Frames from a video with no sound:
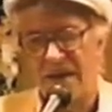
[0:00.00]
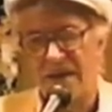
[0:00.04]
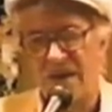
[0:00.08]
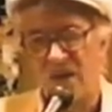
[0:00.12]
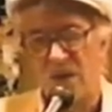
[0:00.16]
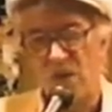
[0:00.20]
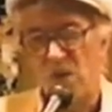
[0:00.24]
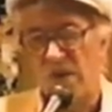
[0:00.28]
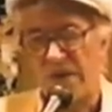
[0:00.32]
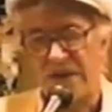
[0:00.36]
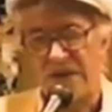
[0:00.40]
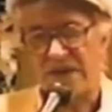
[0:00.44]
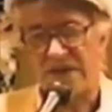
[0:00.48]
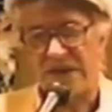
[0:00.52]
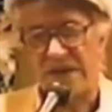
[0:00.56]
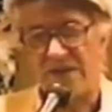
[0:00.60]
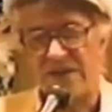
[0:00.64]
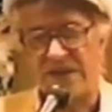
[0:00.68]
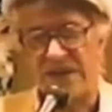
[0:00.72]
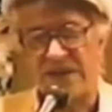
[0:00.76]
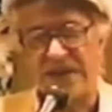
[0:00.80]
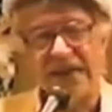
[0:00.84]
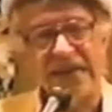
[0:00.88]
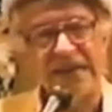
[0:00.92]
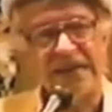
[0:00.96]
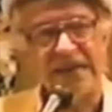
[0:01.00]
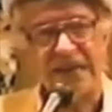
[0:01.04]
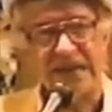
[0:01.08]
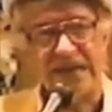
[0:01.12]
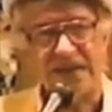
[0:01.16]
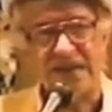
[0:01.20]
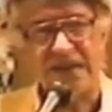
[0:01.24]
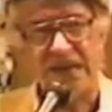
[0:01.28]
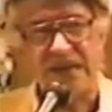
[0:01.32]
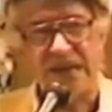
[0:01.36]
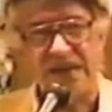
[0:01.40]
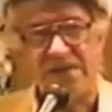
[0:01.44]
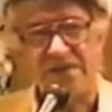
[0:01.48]
Woody's stuff is not
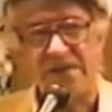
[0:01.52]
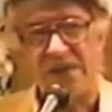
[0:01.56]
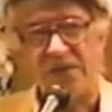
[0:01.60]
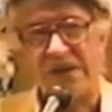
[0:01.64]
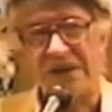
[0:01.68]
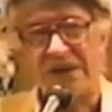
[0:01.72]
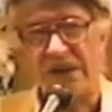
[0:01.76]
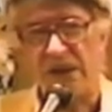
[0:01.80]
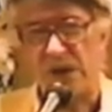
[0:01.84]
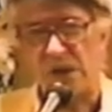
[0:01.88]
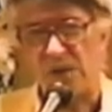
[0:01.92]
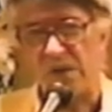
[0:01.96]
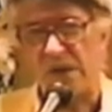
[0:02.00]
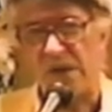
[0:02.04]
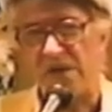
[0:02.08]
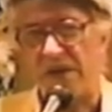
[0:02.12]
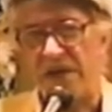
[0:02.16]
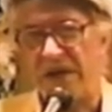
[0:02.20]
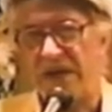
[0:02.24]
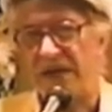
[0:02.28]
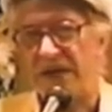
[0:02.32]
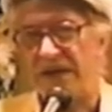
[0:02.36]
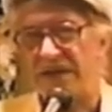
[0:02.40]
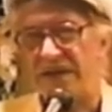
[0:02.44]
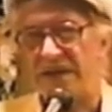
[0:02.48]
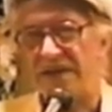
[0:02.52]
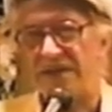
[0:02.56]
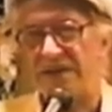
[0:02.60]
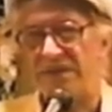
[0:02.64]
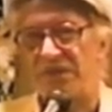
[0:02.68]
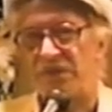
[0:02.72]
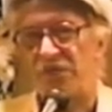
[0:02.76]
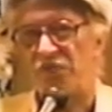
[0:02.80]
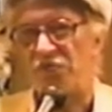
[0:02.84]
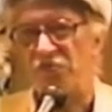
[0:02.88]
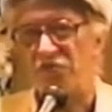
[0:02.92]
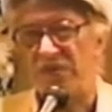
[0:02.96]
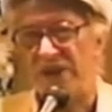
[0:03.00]
easy. It's very literary. He doesn't
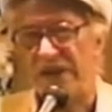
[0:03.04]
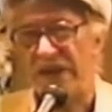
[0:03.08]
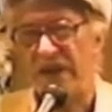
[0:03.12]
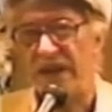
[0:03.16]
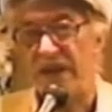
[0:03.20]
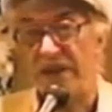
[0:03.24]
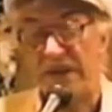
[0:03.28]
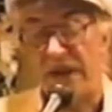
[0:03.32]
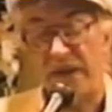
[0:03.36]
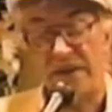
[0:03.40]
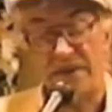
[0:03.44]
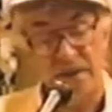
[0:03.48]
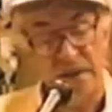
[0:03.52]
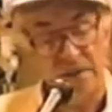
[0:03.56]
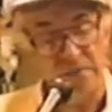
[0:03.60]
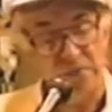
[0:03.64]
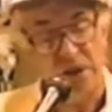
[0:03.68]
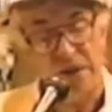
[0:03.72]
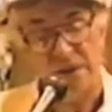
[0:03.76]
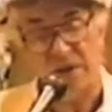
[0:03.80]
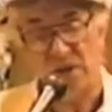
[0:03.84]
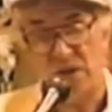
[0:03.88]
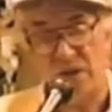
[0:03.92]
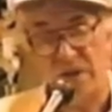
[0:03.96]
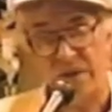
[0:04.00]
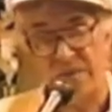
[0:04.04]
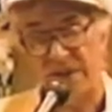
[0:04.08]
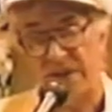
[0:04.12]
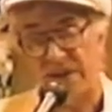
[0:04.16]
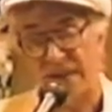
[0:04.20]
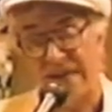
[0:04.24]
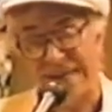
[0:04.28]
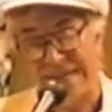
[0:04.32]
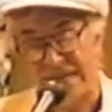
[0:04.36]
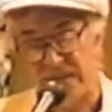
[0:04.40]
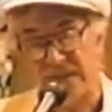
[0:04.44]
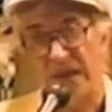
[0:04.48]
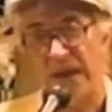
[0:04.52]
really, I'm not talking about
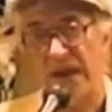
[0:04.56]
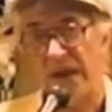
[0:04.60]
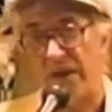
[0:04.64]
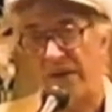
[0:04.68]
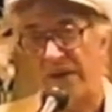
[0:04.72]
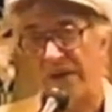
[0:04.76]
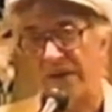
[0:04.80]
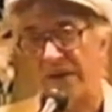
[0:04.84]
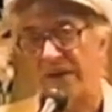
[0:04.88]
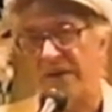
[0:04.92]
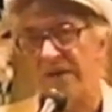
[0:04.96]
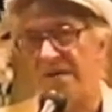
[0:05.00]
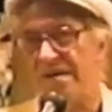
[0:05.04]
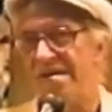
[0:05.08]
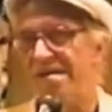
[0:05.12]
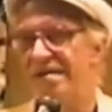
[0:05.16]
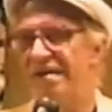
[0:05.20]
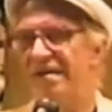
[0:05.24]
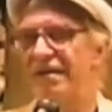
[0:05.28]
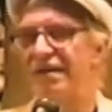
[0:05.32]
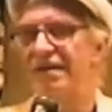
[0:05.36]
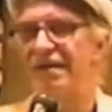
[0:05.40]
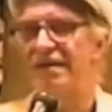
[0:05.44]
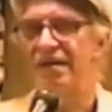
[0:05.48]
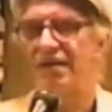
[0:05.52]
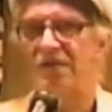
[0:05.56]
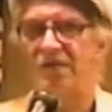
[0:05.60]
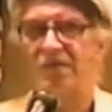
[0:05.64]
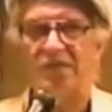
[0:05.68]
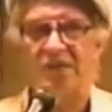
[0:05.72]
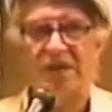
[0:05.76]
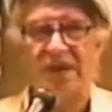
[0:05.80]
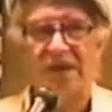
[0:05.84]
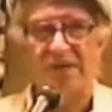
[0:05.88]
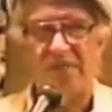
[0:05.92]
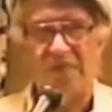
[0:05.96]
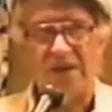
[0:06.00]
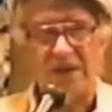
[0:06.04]
his character,
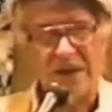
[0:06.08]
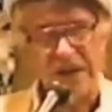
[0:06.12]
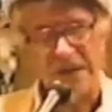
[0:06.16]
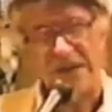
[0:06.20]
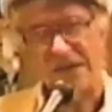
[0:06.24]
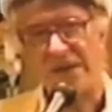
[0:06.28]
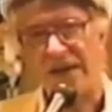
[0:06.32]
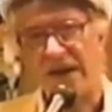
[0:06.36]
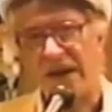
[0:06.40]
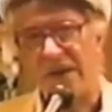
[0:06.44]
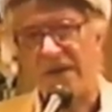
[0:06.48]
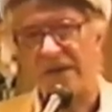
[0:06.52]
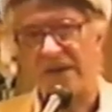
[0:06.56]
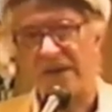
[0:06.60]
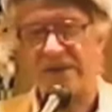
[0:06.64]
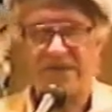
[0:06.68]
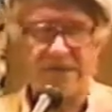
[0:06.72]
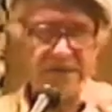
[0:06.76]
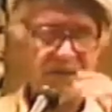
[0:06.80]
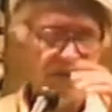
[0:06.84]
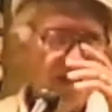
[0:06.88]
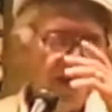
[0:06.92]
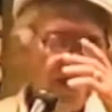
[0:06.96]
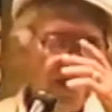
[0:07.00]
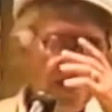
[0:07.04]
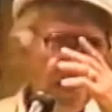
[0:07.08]
but other characters.